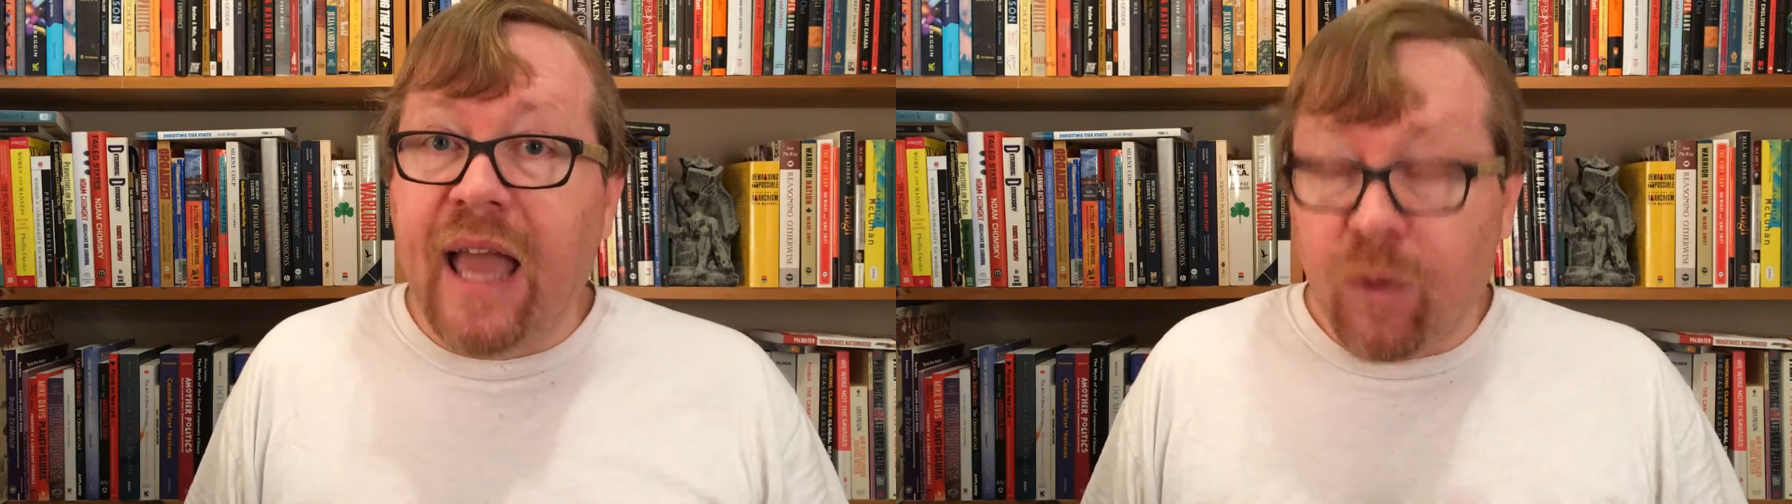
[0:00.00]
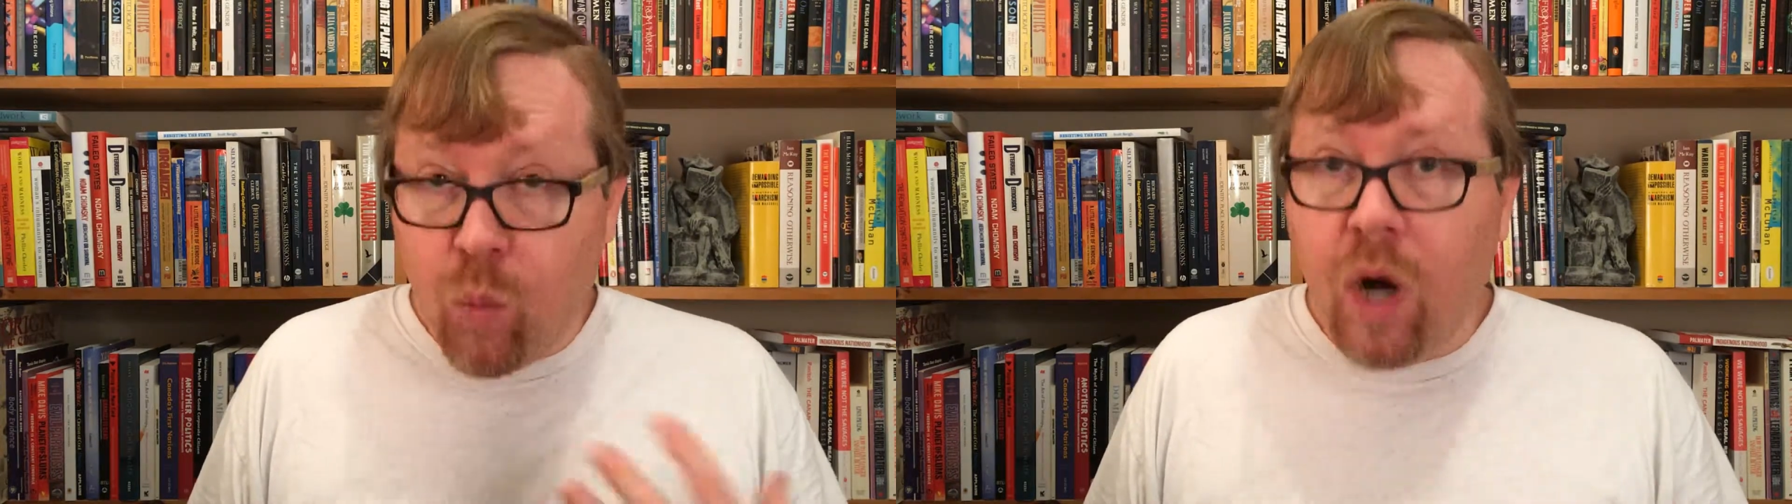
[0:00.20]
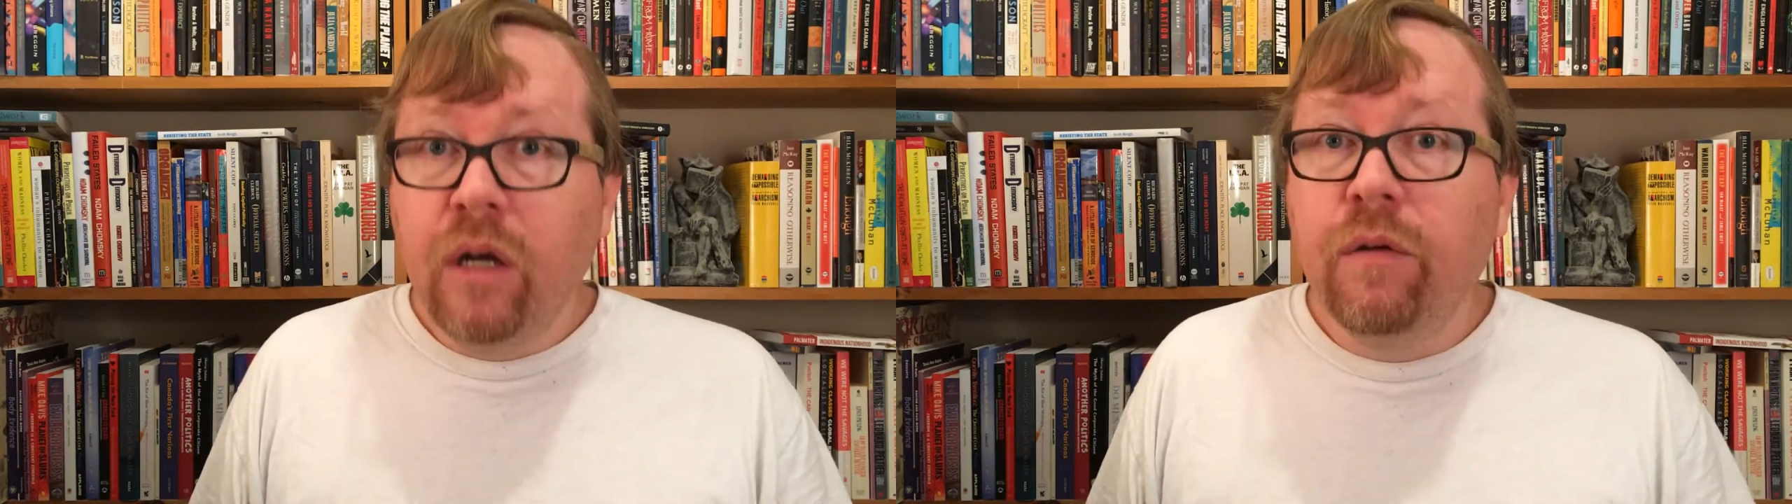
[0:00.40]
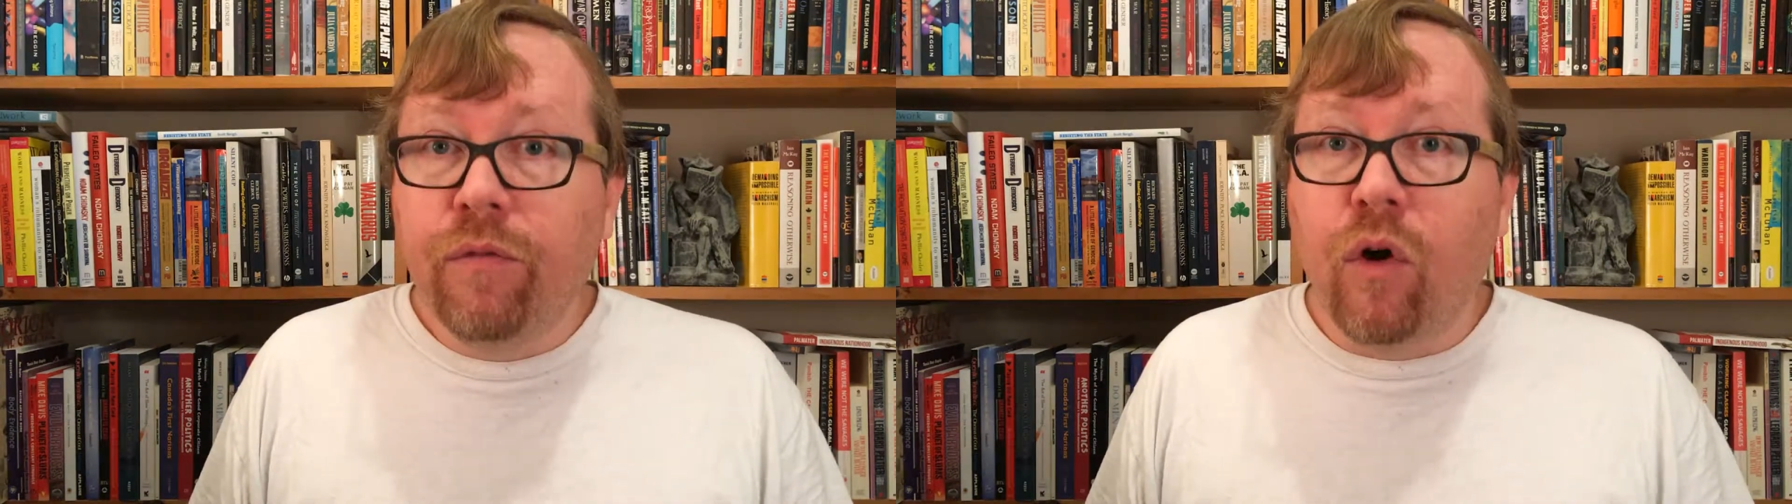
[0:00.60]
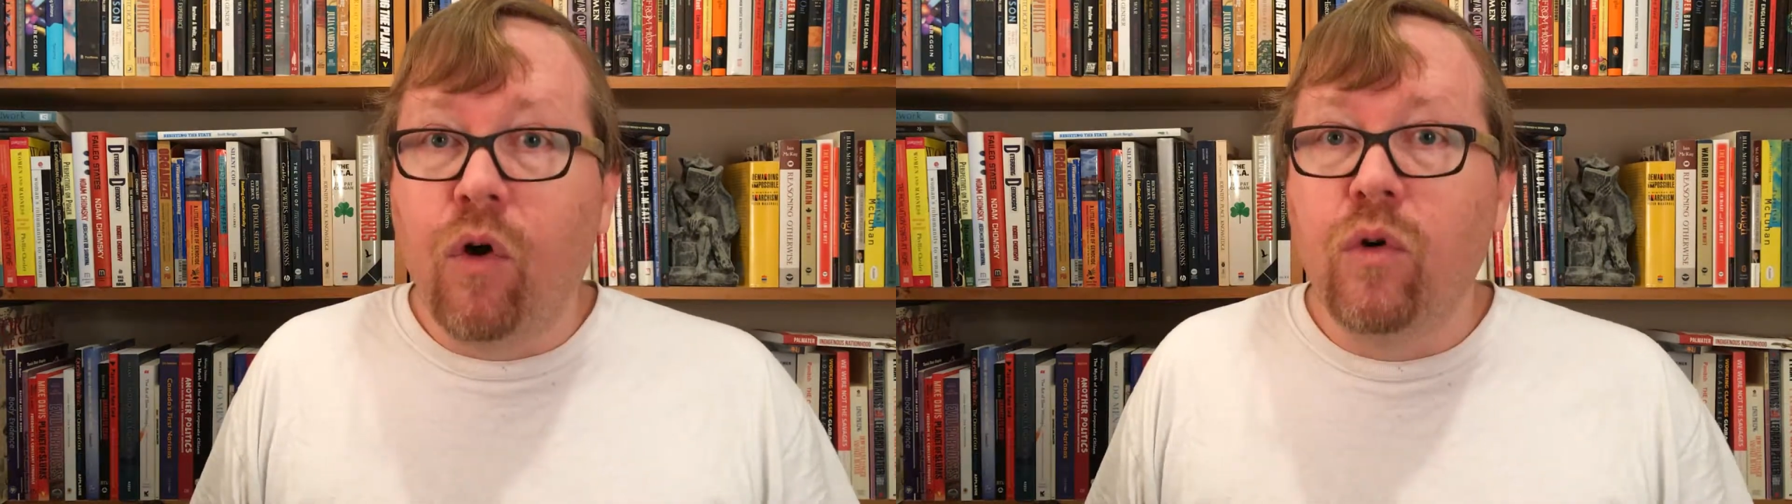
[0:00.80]
at one of
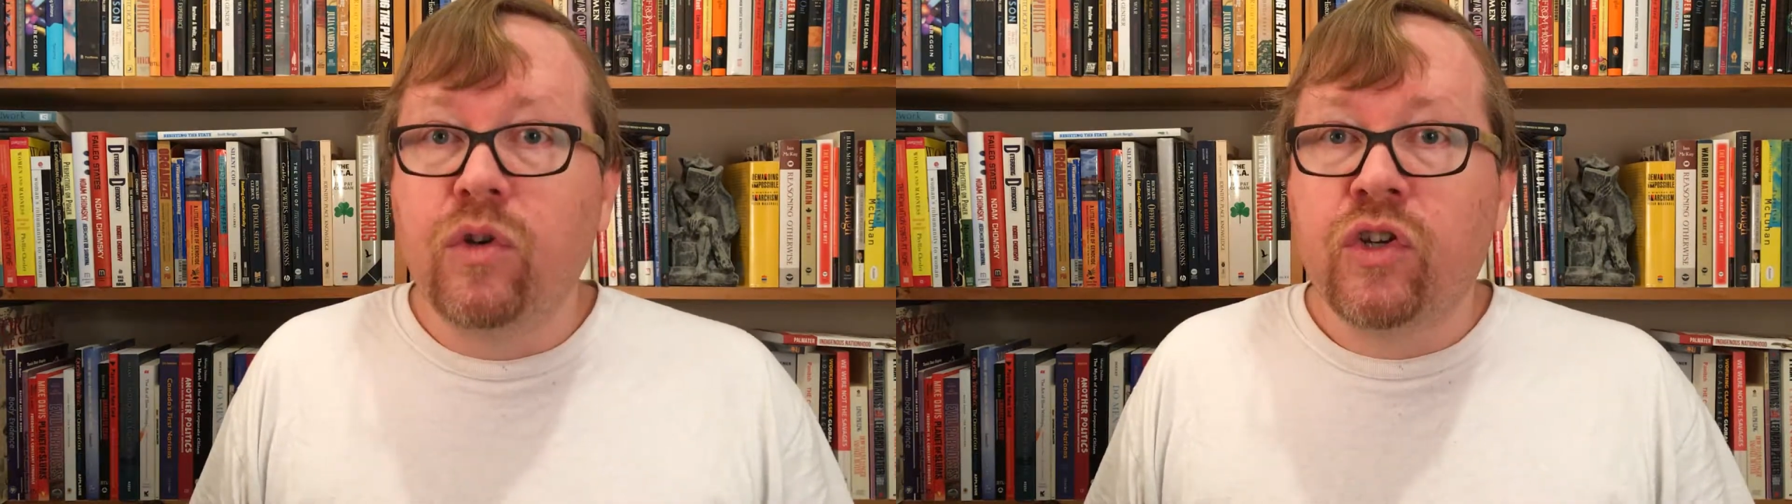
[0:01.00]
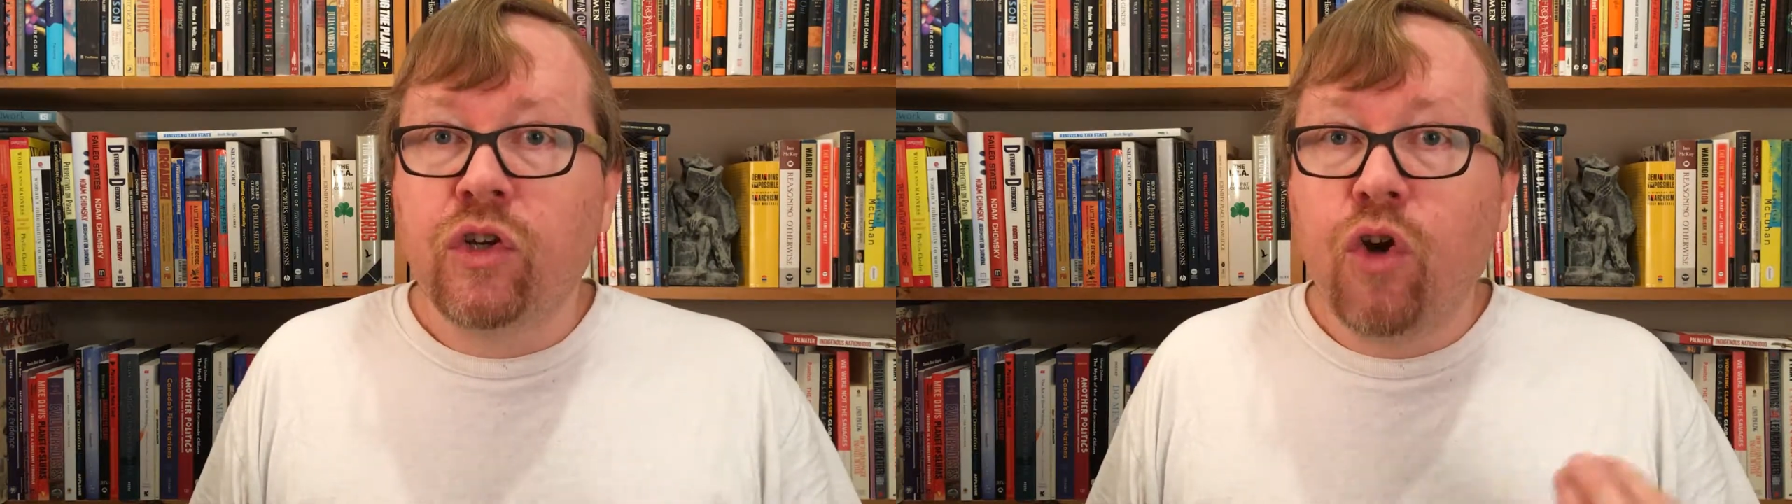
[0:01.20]
those